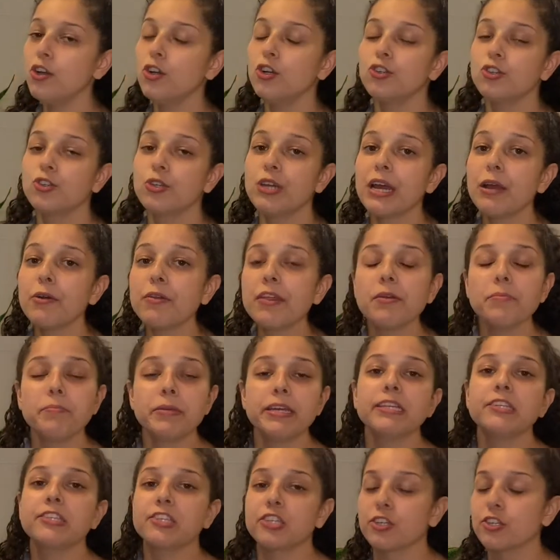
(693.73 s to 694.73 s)
So now that
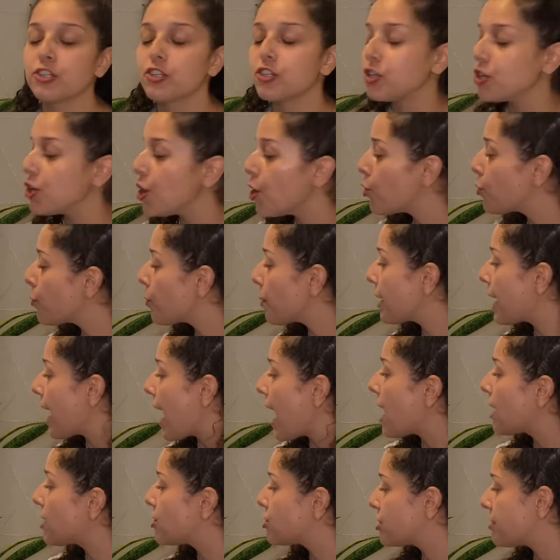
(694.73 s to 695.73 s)
means there is no
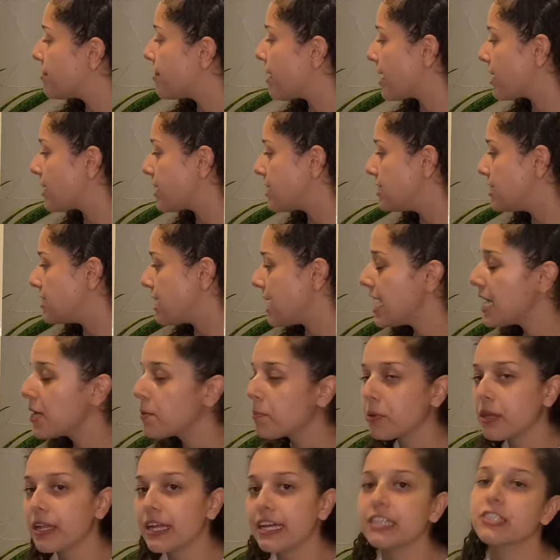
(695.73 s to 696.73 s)
reaction that can take
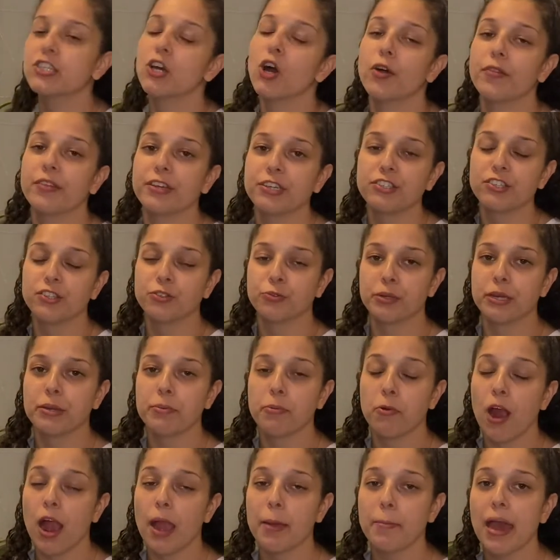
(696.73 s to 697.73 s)
place on this 3'
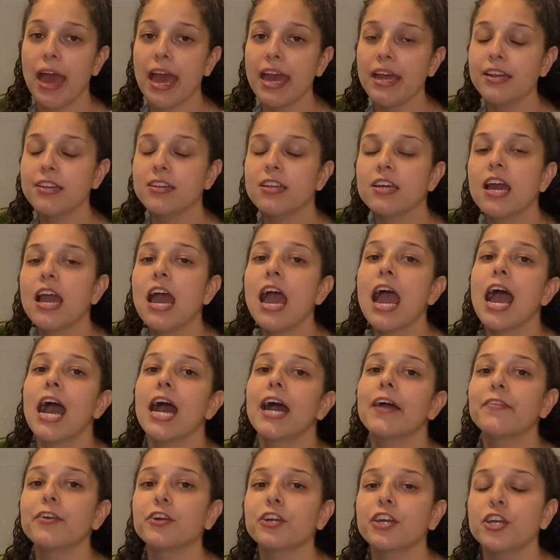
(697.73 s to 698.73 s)
end,
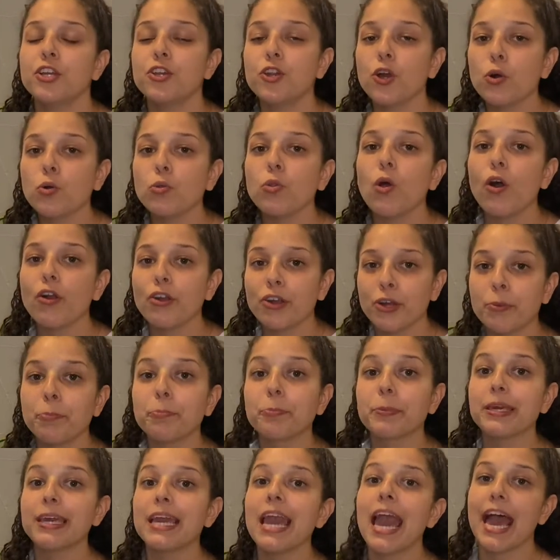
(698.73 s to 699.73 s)
and there can no longer
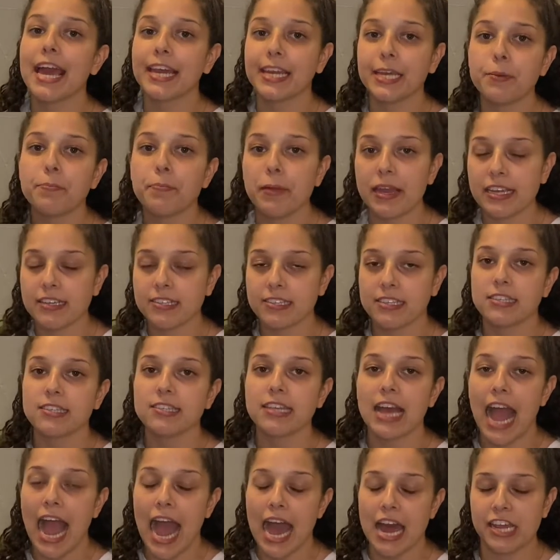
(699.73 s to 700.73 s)
be any bases
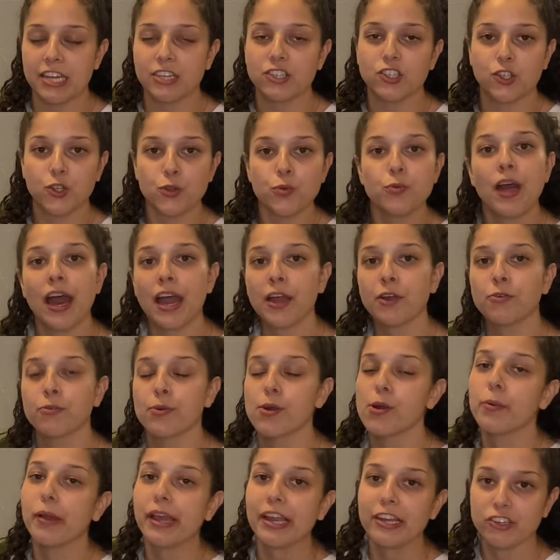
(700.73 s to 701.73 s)
added to that
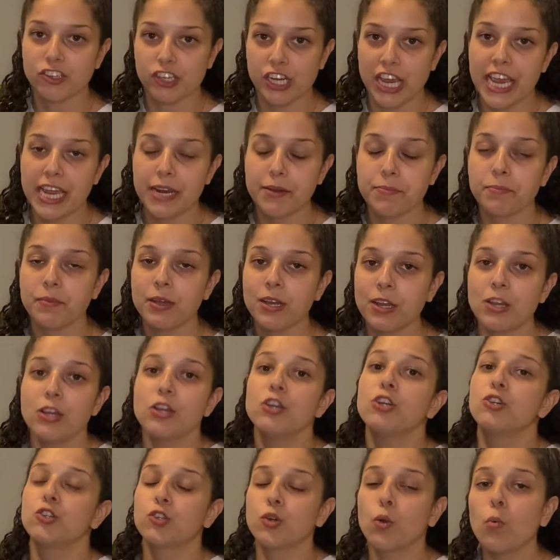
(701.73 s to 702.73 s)
growing chain.
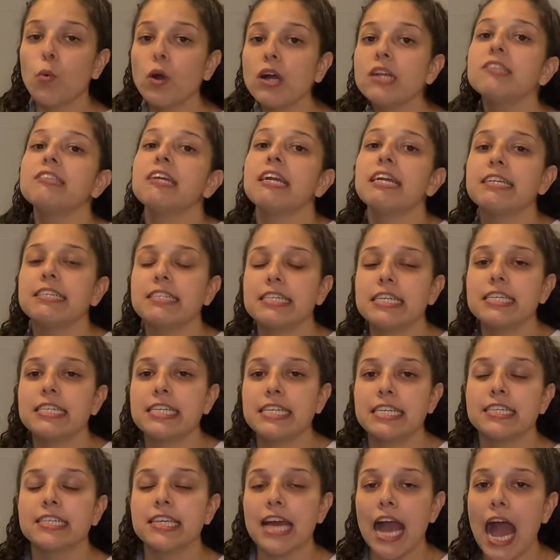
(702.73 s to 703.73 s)
So once
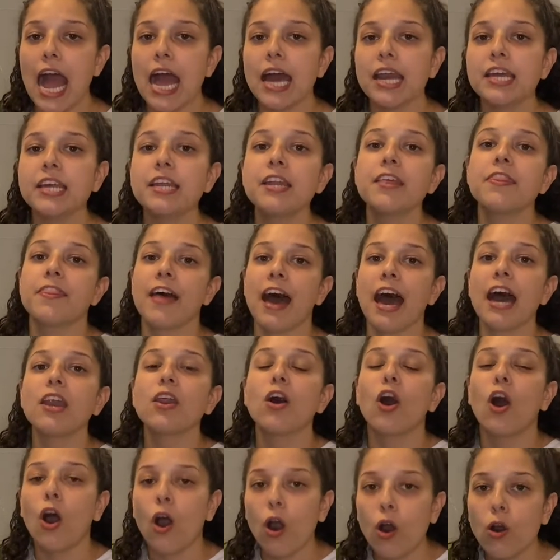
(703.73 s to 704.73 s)
AZT is added, that
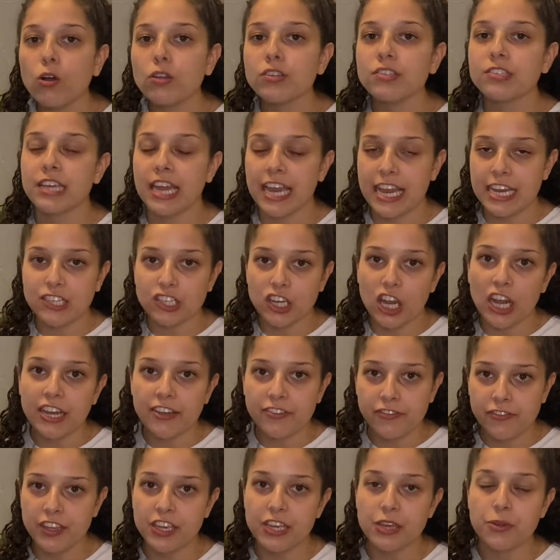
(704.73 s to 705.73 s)
halts
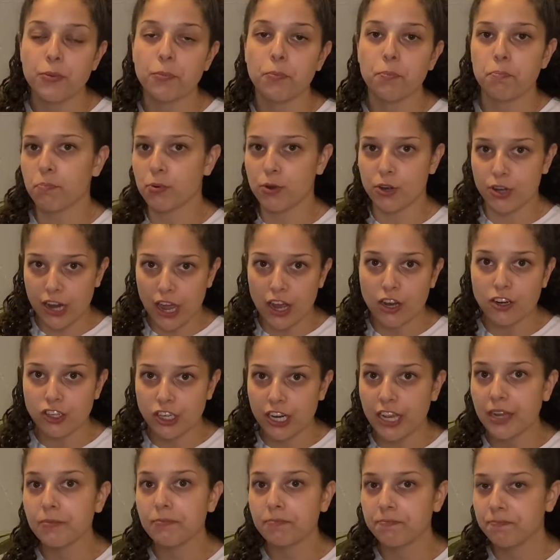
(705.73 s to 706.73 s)
HIV
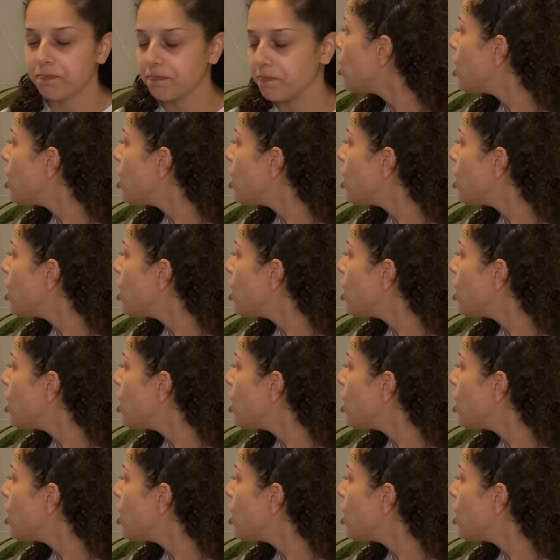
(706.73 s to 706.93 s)
production.